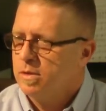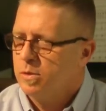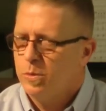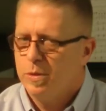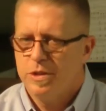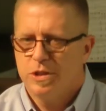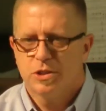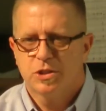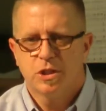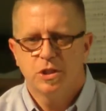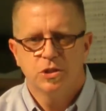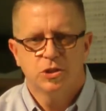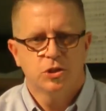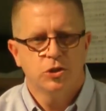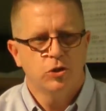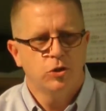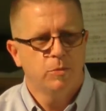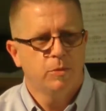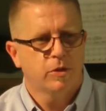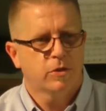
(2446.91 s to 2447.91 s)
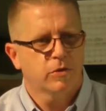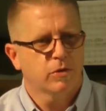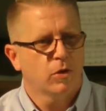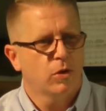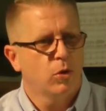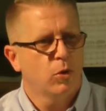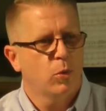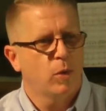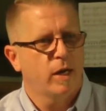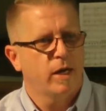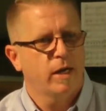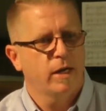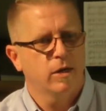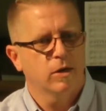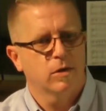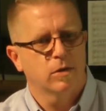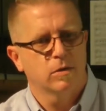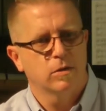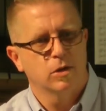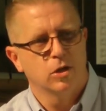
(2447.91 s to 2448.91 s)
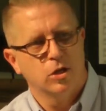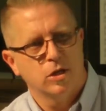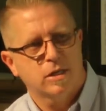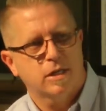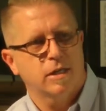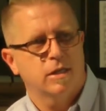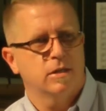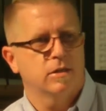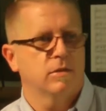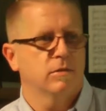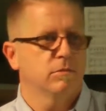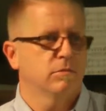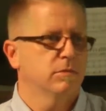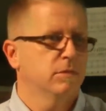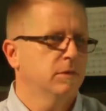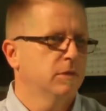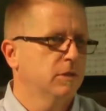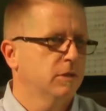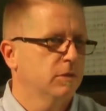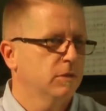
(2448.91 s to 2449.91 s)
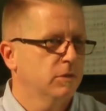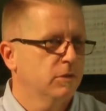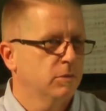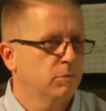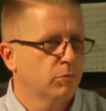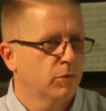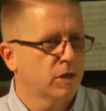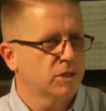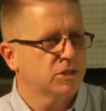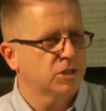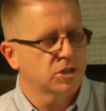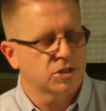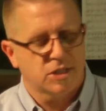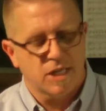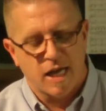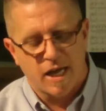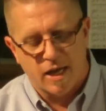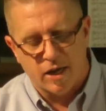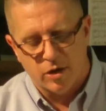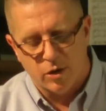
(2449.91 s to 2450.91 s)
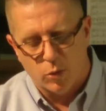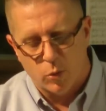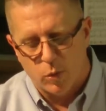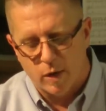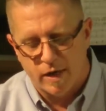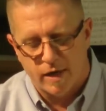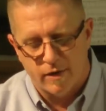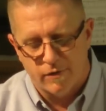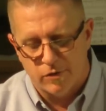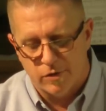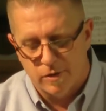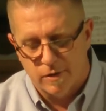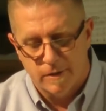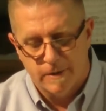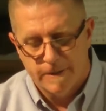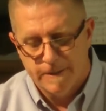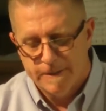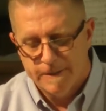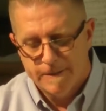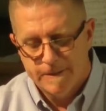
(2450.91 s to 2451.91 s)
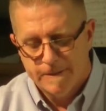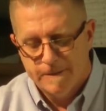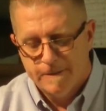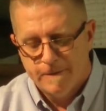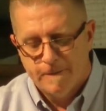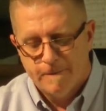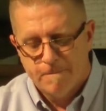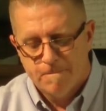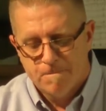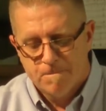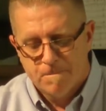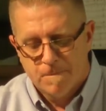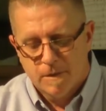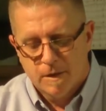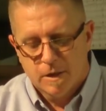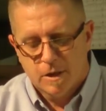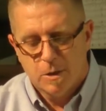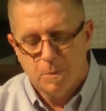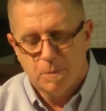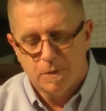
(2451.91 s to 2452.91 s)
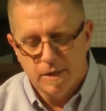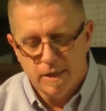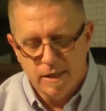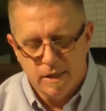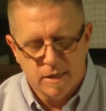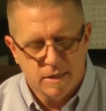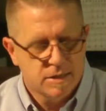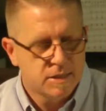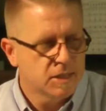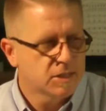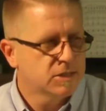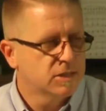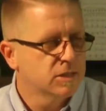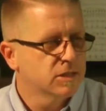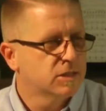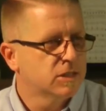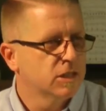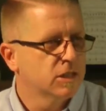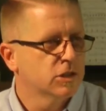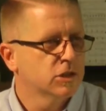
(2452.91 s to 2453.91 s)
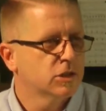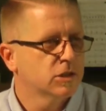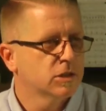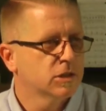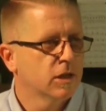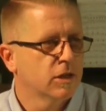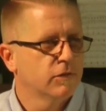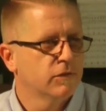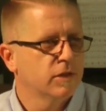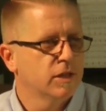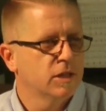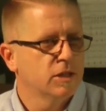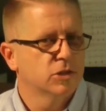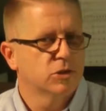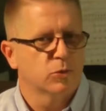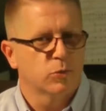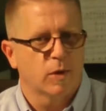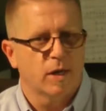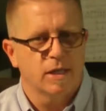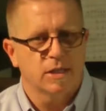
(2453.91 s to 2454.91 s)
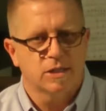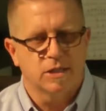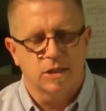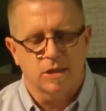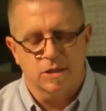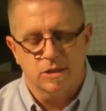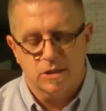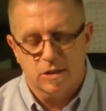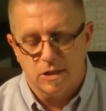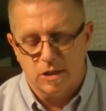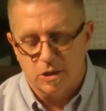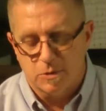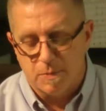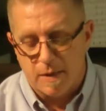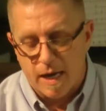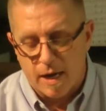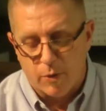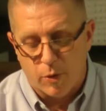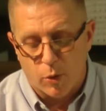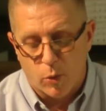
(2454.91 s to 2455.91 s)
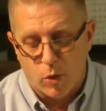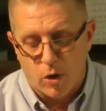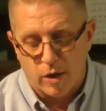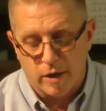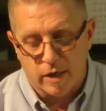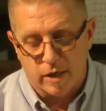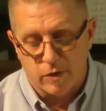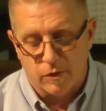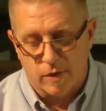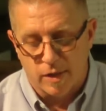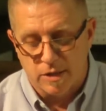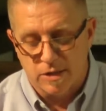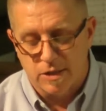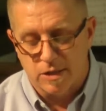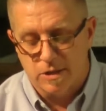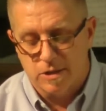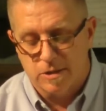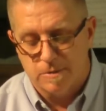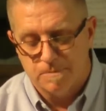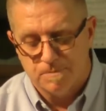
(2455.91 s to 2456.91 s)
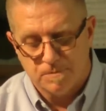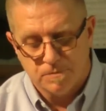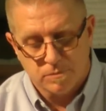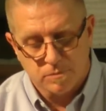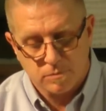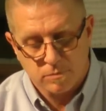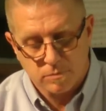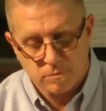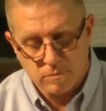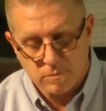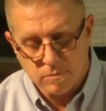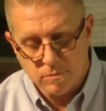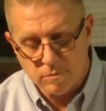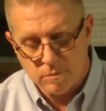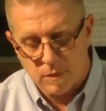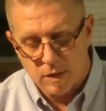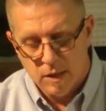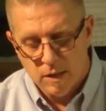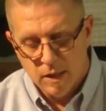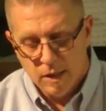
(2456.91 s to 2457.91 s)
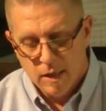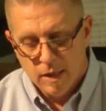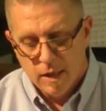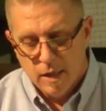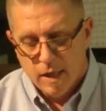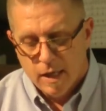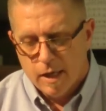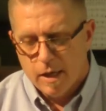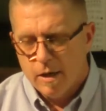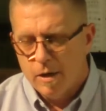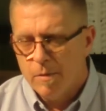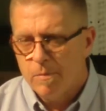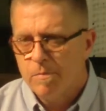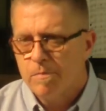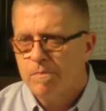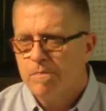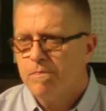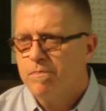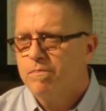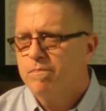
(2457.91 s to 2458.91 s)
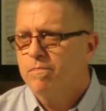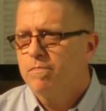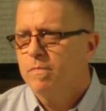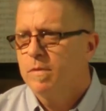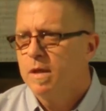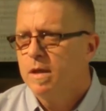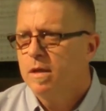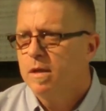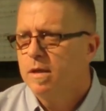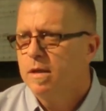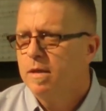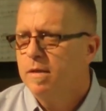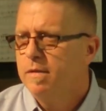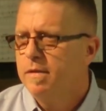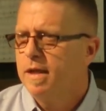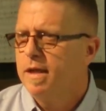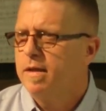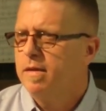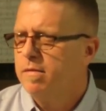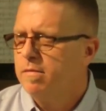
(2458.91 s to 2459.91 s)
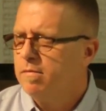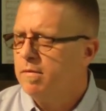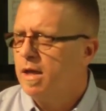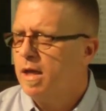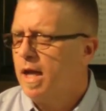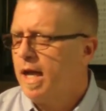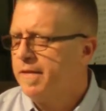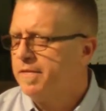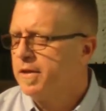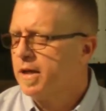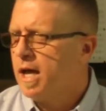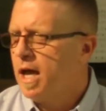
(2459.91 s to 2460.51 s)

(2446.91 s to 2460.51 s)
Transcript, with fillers: We just consume and throw away or look and brush aside or whatever. Completed distances of these races, these power walking races, um, that at the